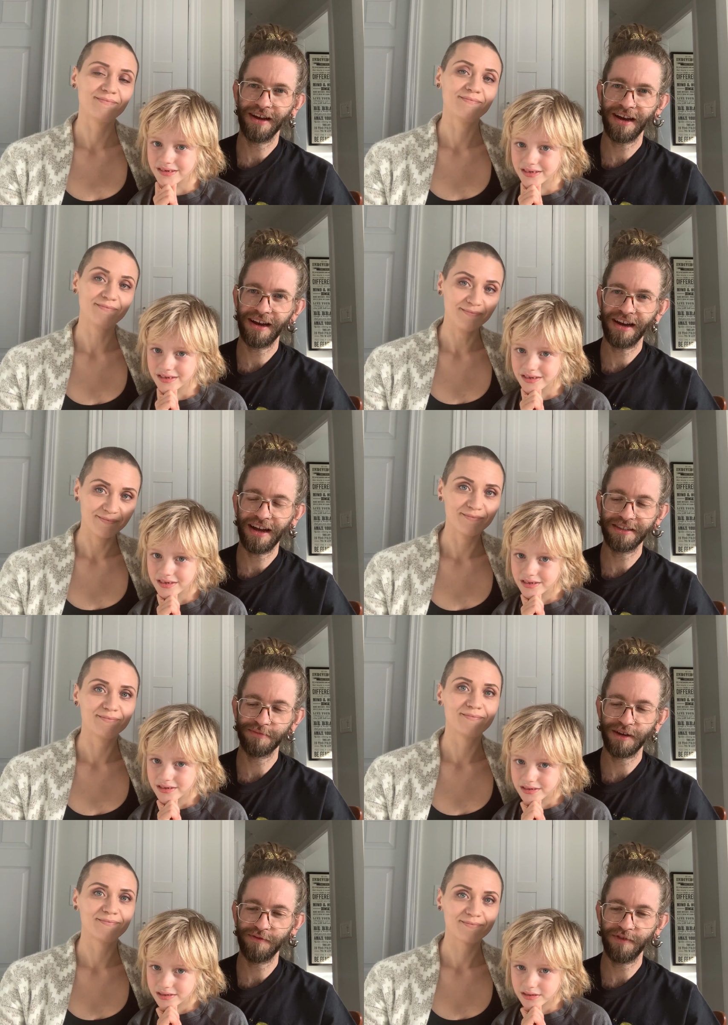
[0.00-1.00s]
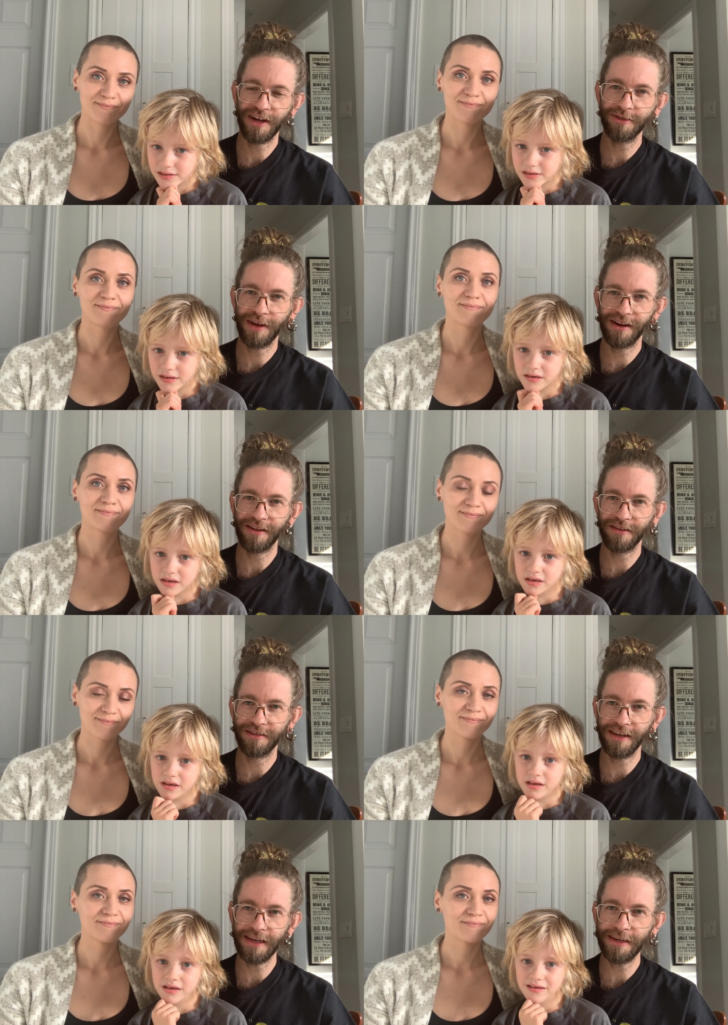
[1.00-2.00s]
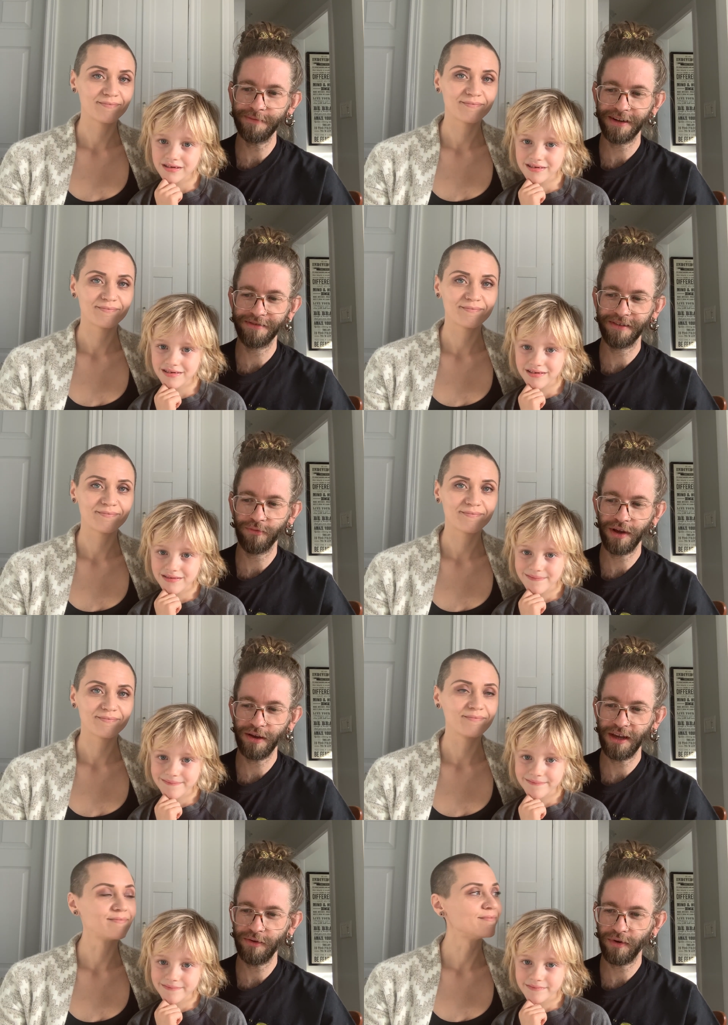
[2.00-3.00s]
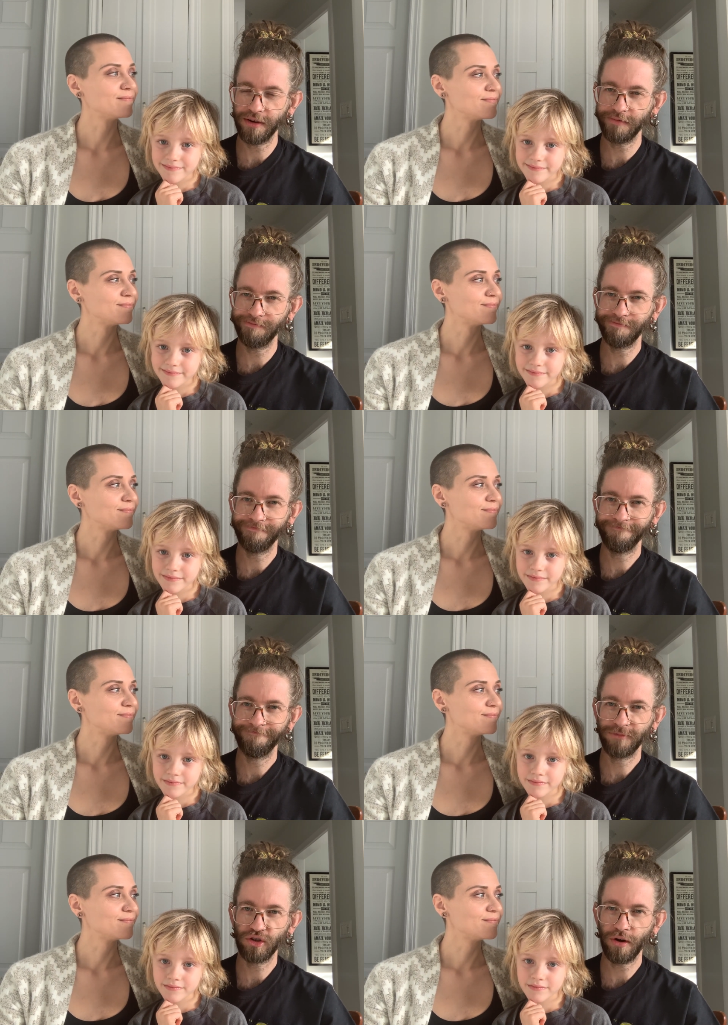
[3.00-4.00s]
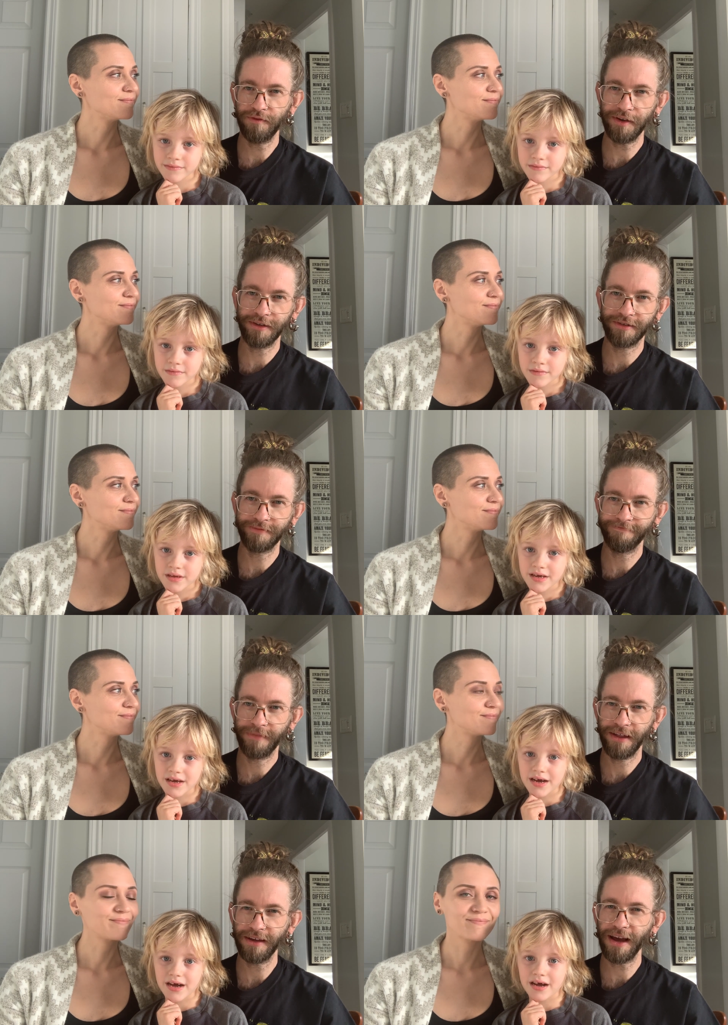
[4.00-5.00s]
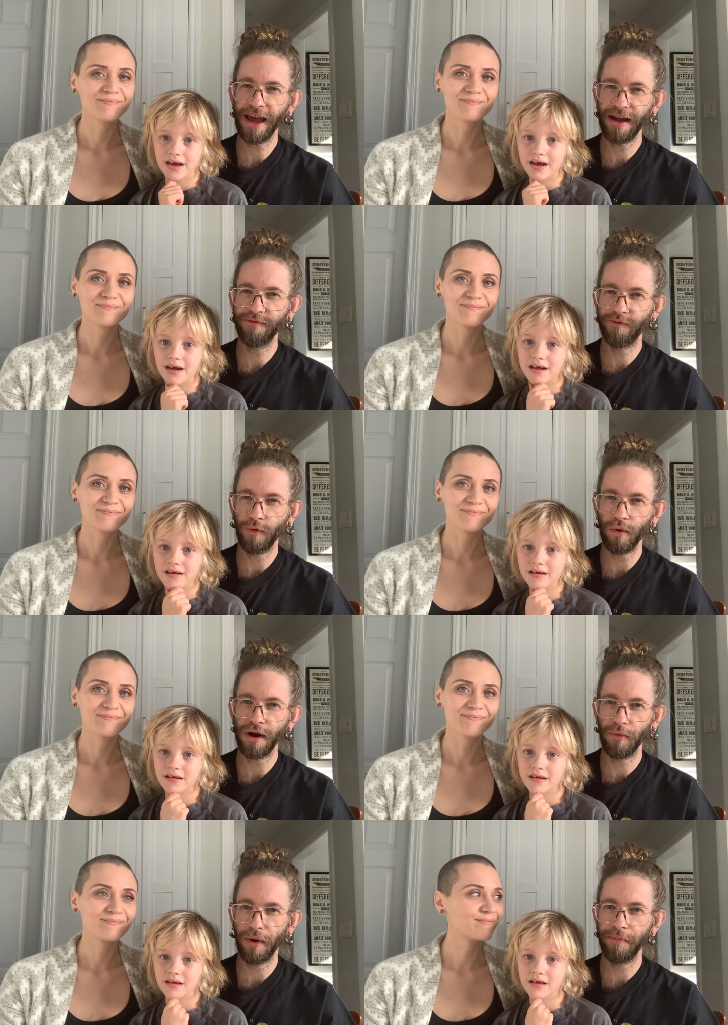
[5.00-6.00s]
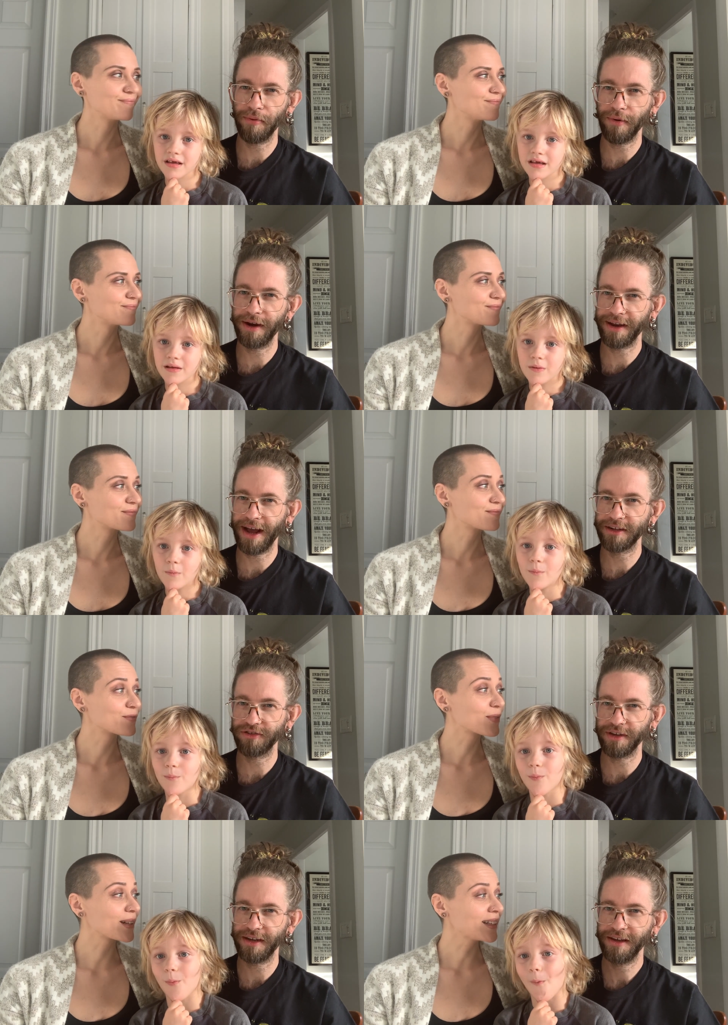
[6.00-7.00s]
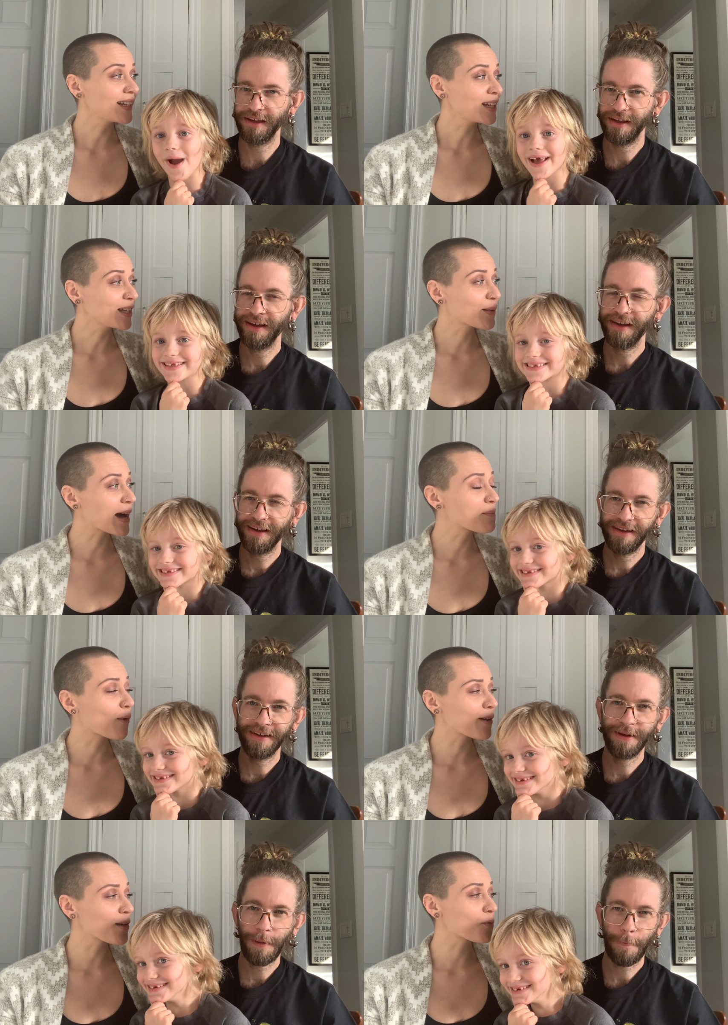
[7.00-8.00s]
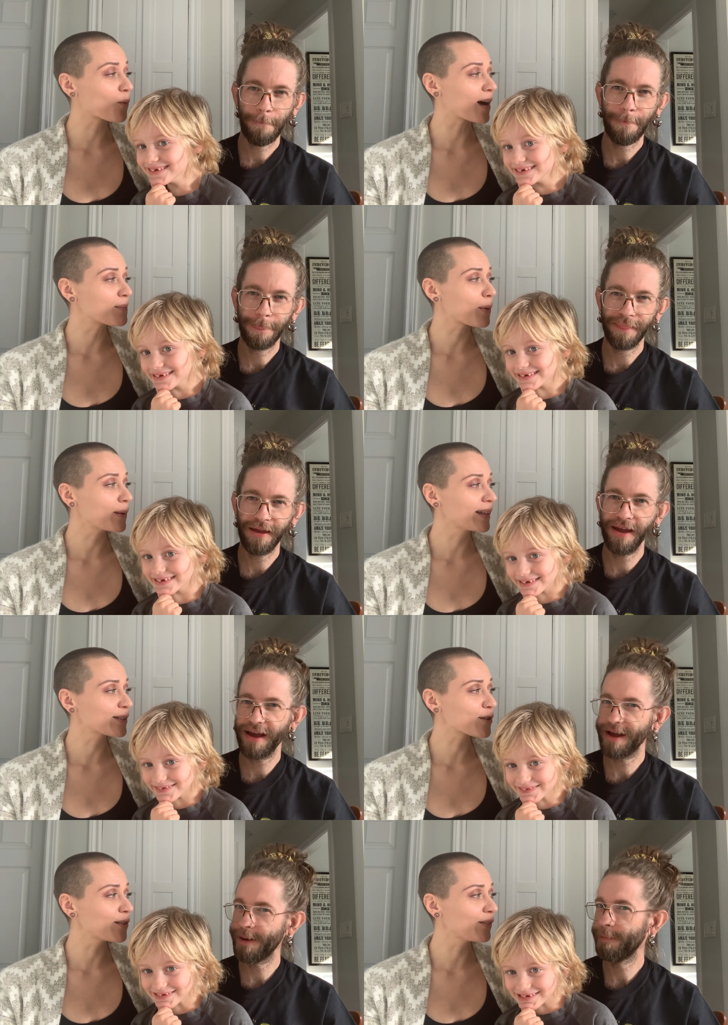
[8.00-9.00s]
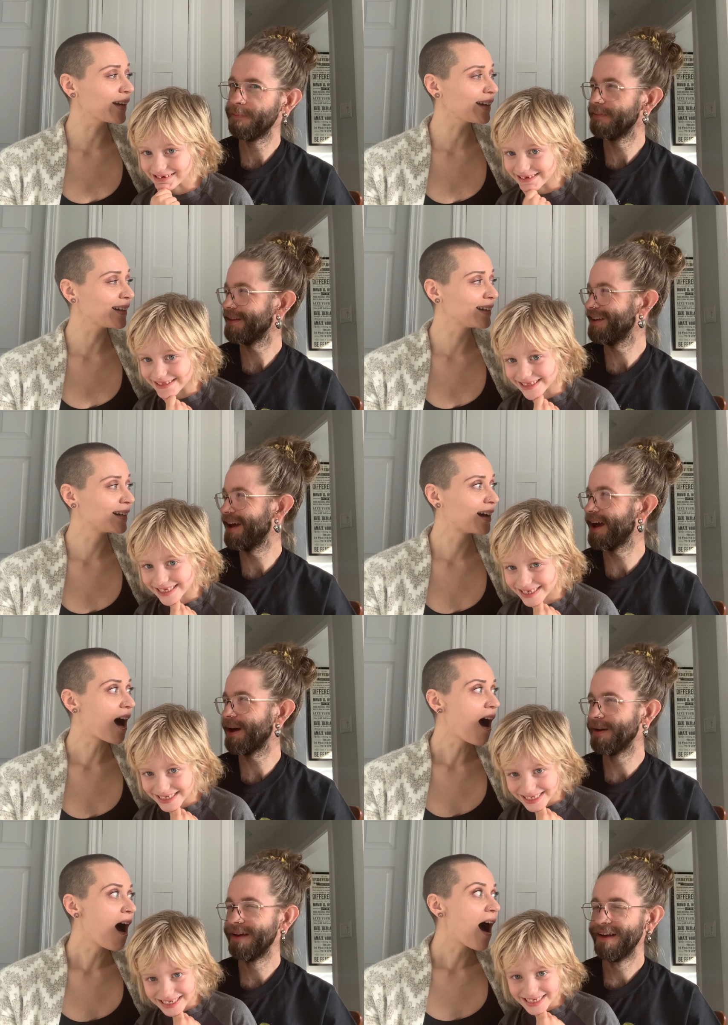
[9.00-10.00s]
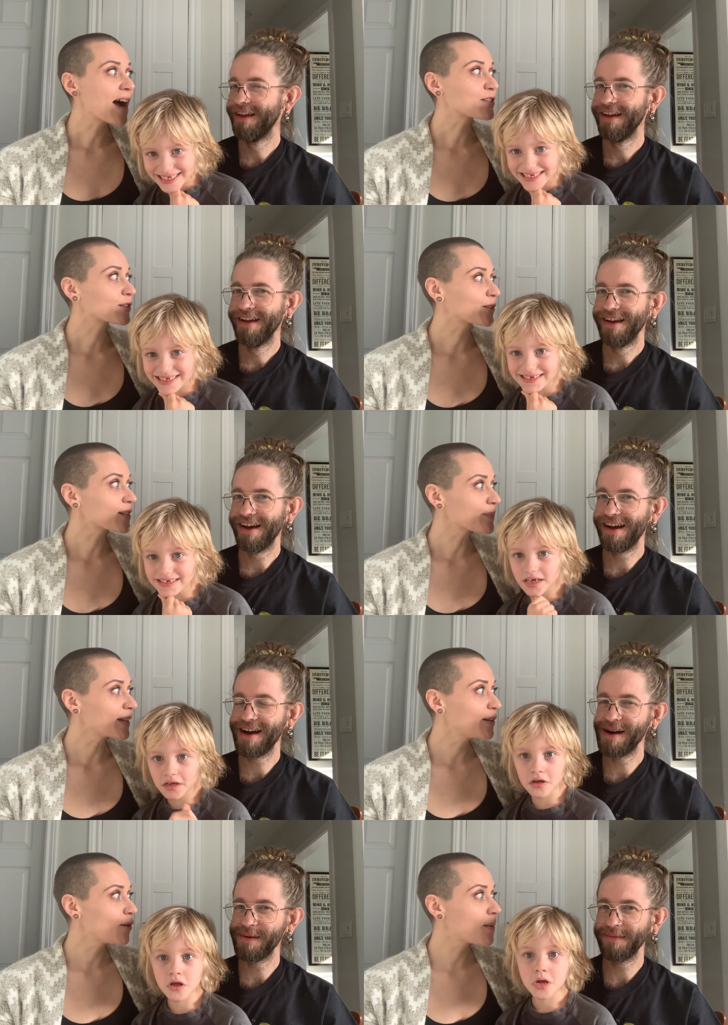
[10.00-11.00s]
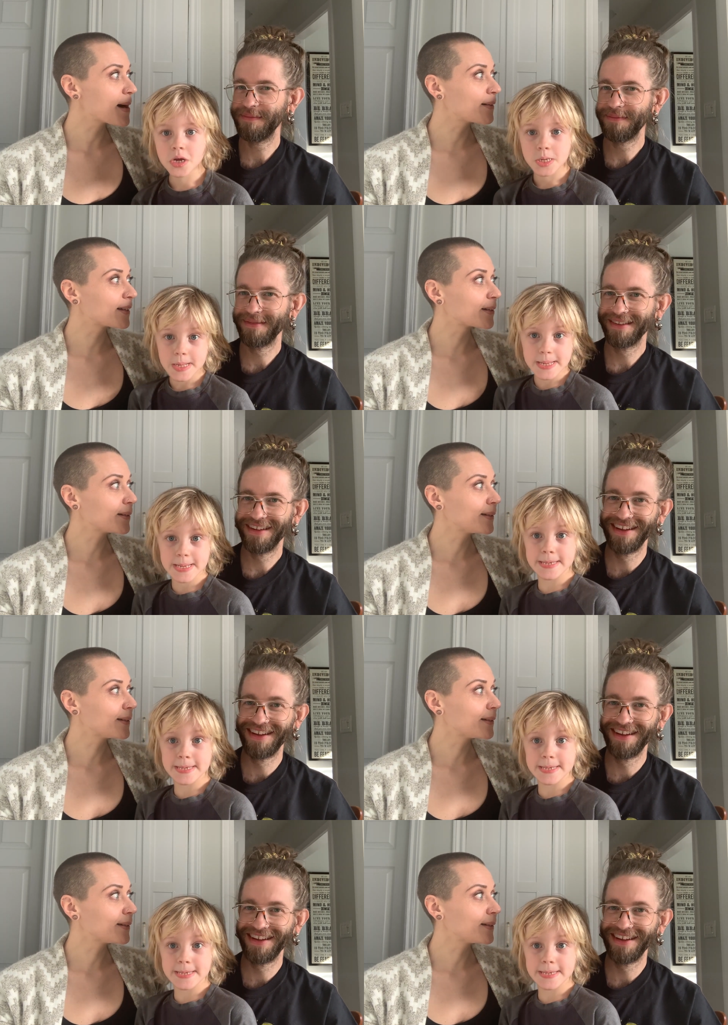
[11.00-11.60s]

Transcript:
Speaker 1: Uh, had some good friends. We had a little team, and we won trophies. I think I had four at
Speaker 2: one point, actually. Really? You had more than one bowling yeah. trophy? Yeah. I just learned something um, new about you.